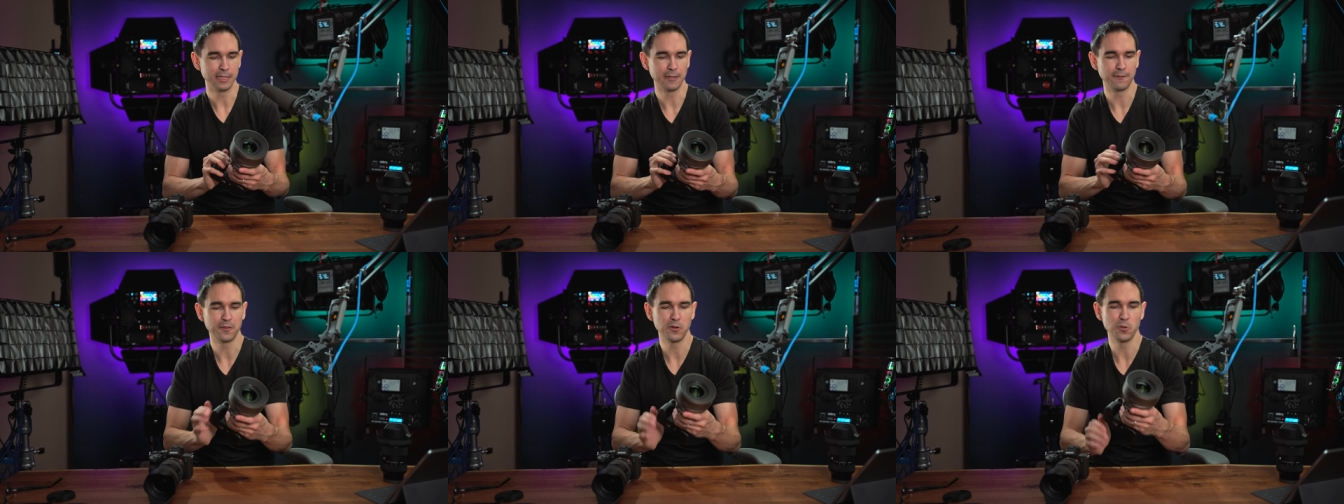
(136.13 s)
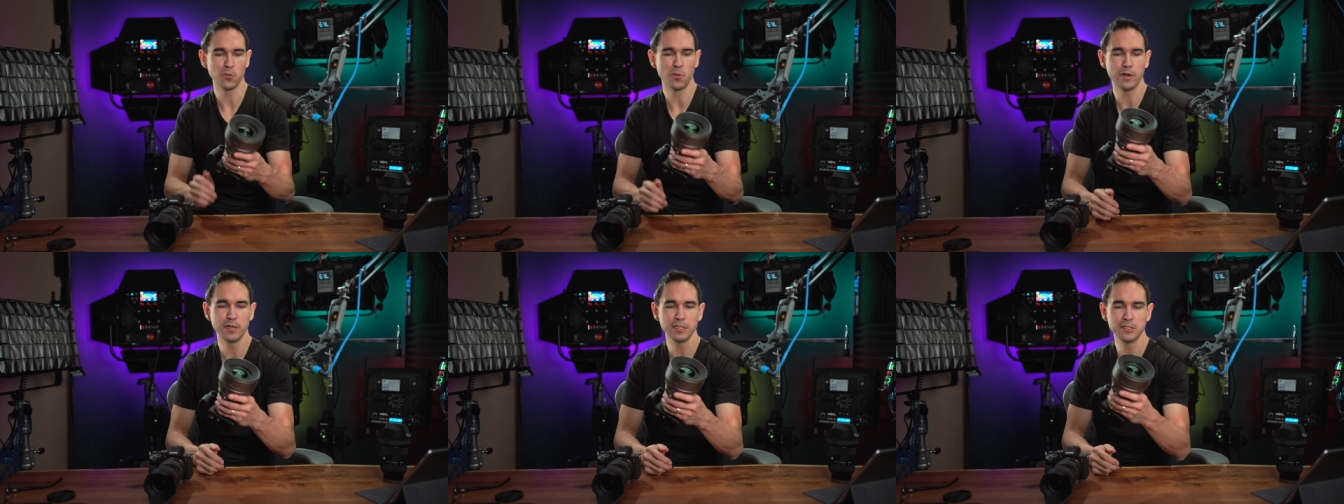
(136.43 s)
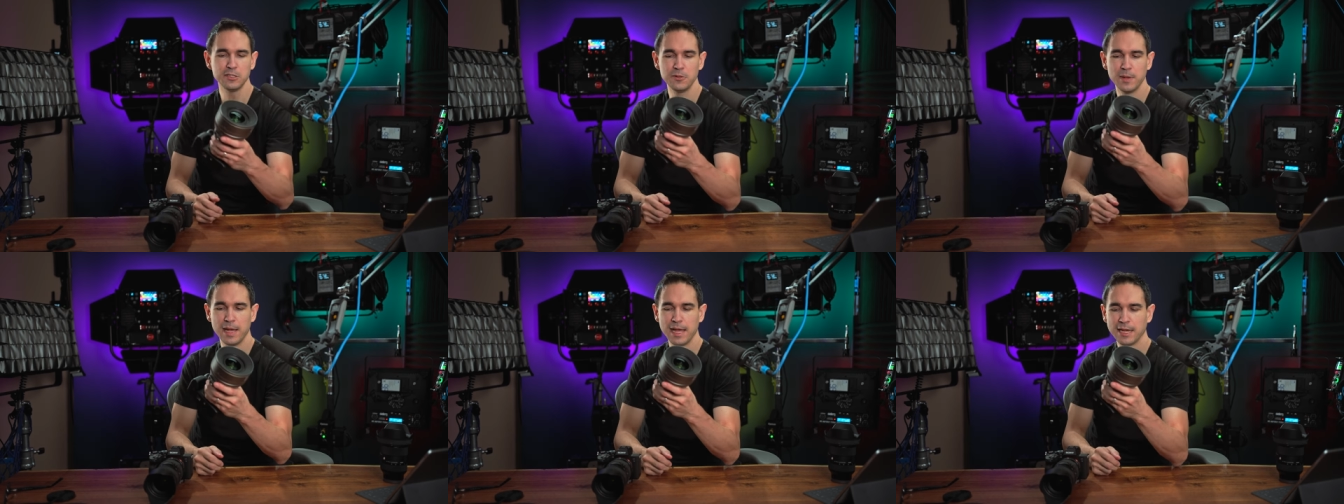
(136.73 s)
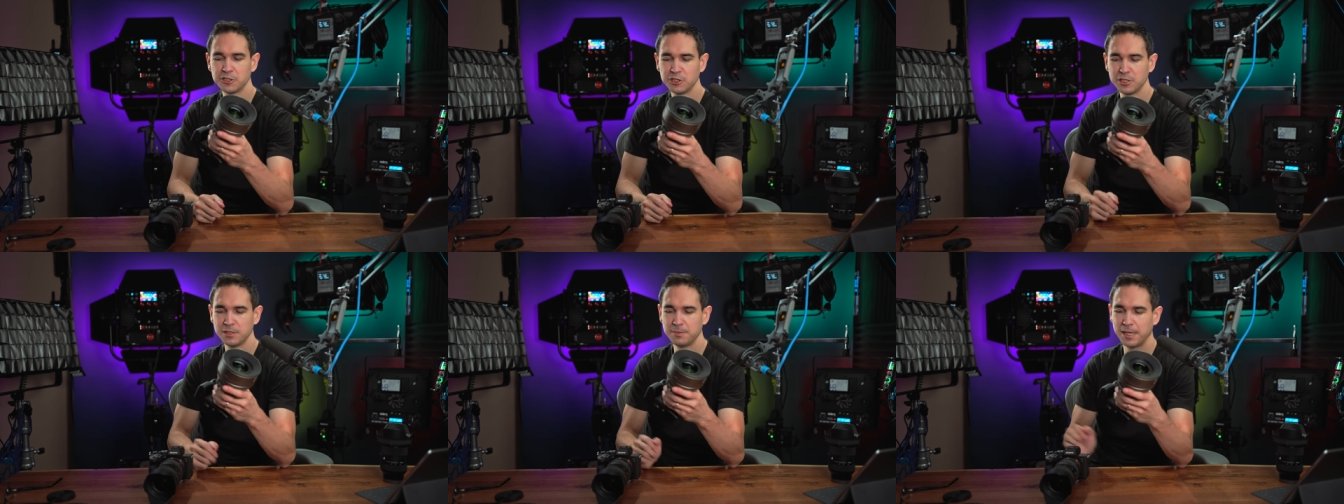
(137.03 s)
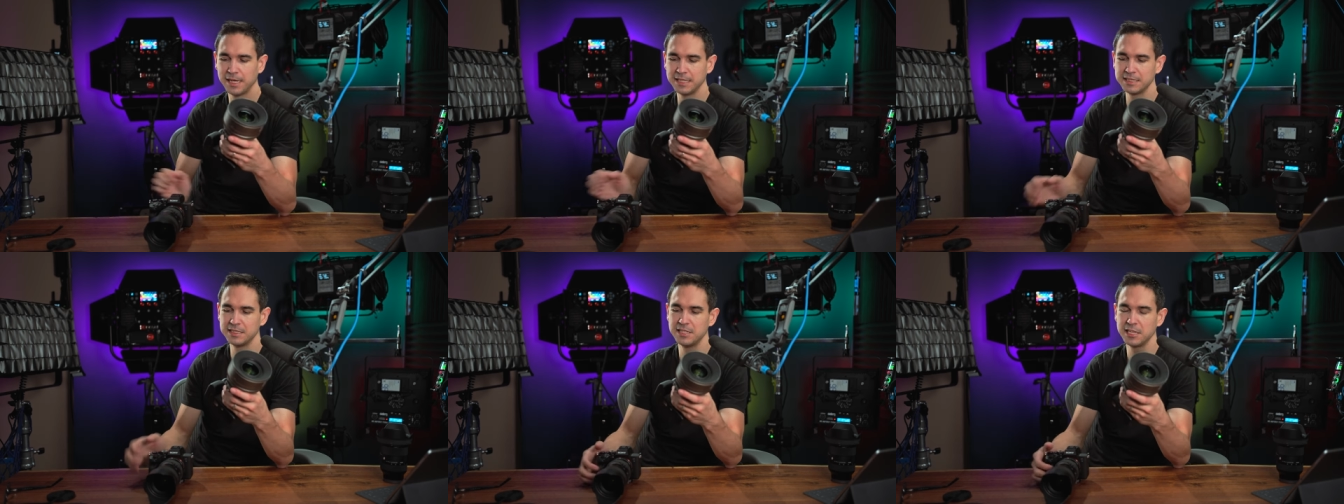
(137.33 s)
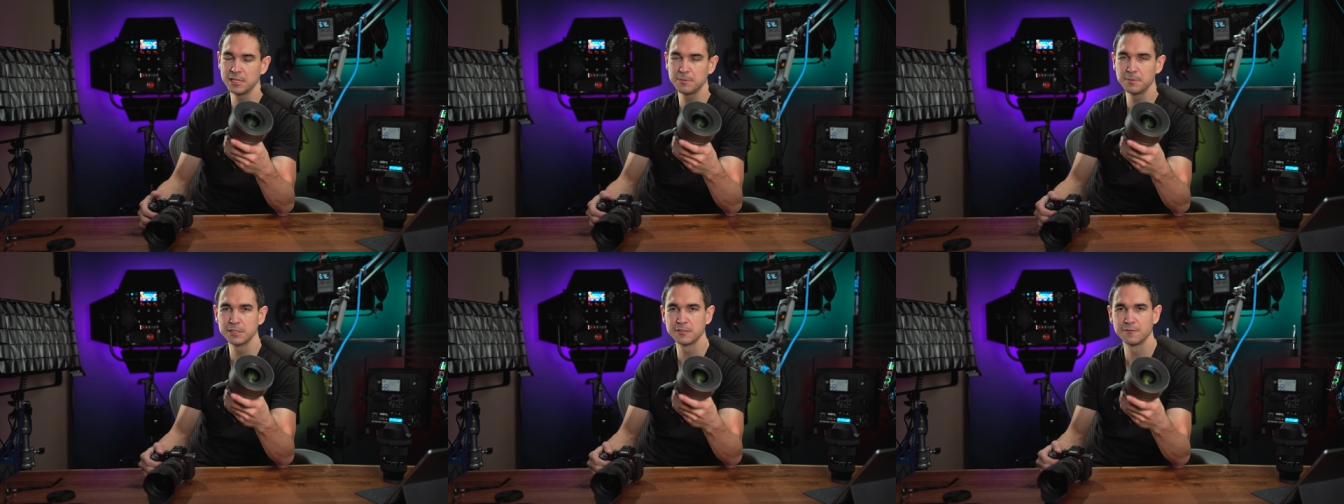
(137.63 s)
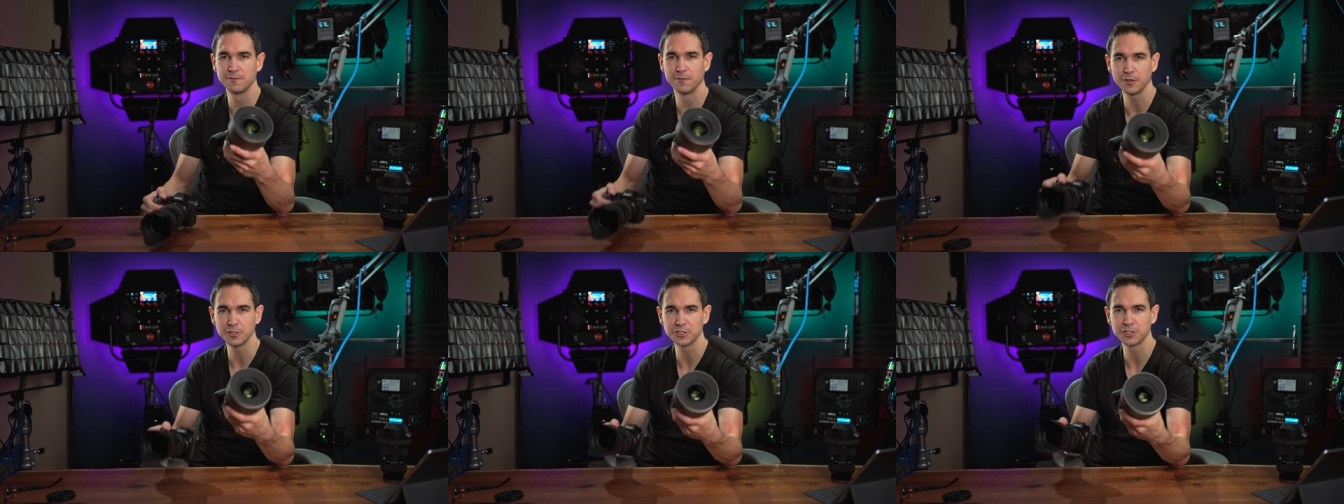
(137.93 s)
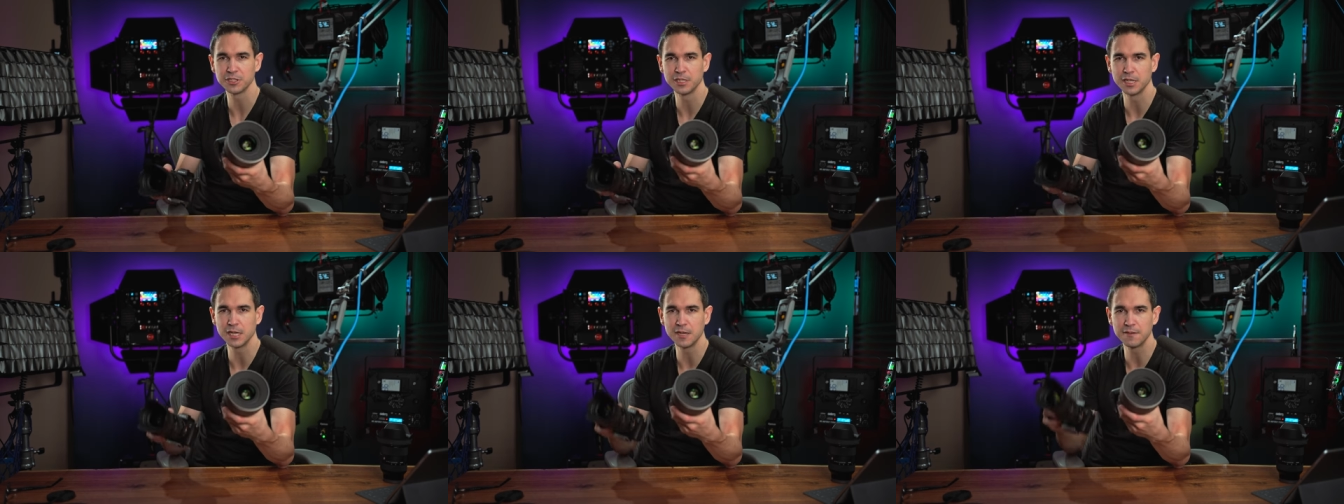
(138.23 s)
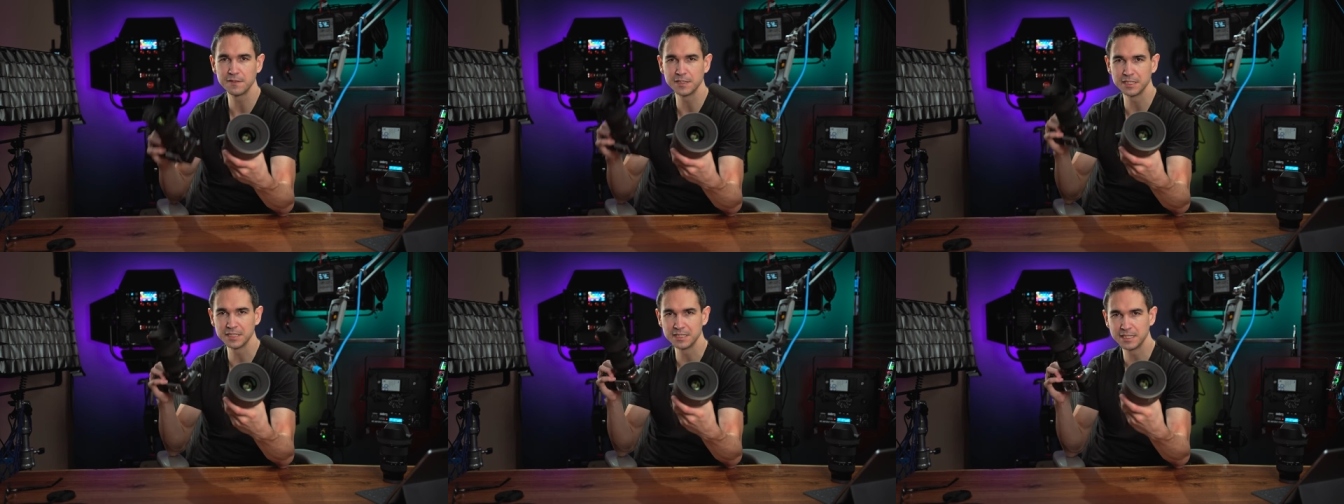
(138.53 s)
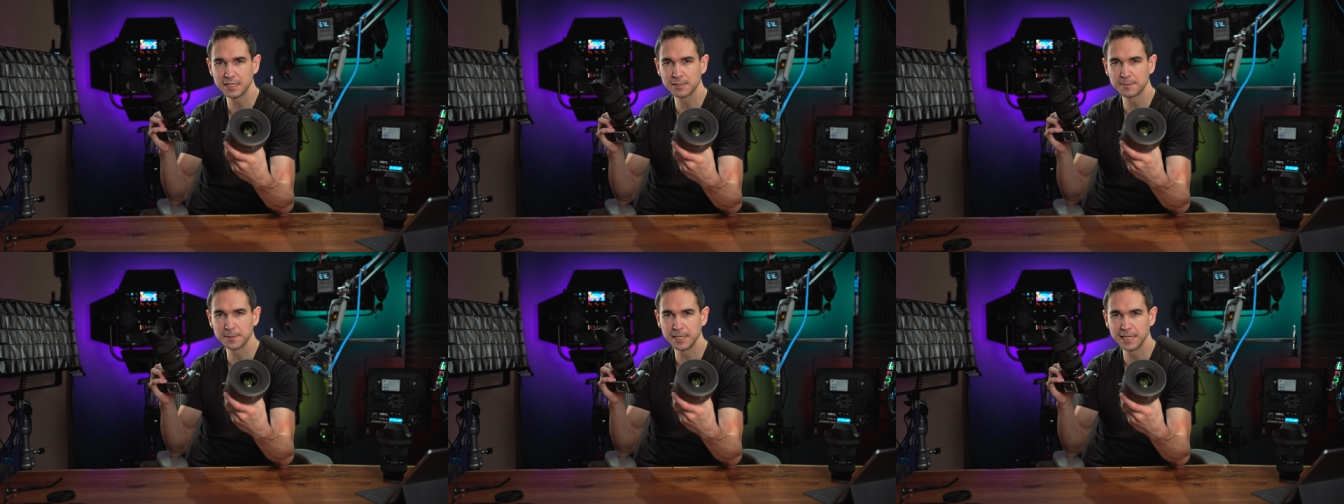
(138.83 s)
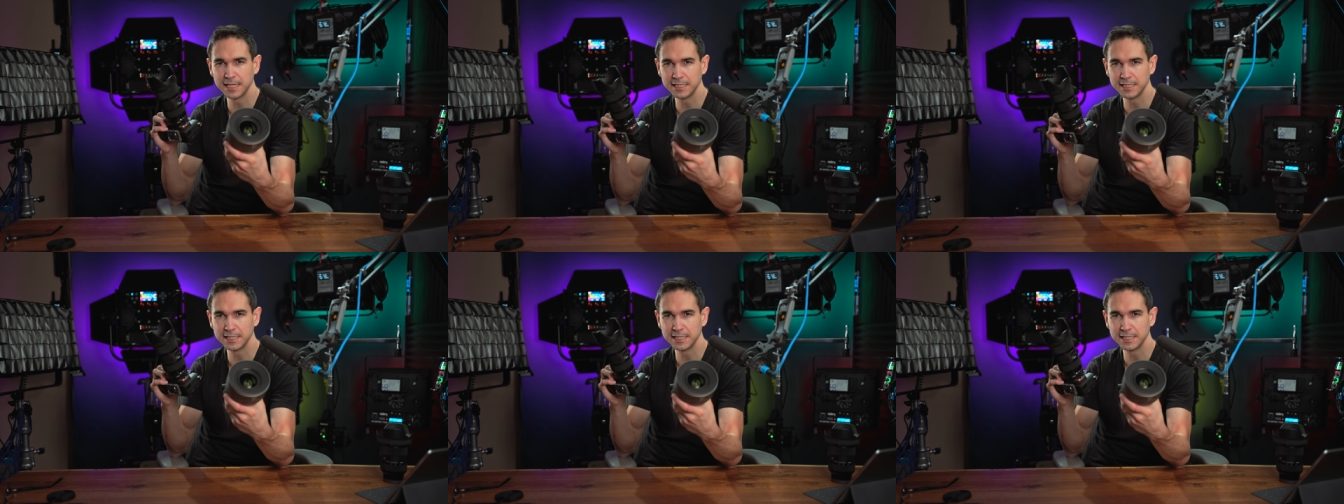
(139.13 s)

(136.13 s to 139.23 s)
If you wanted to actually buy Sigma's version of the Sigma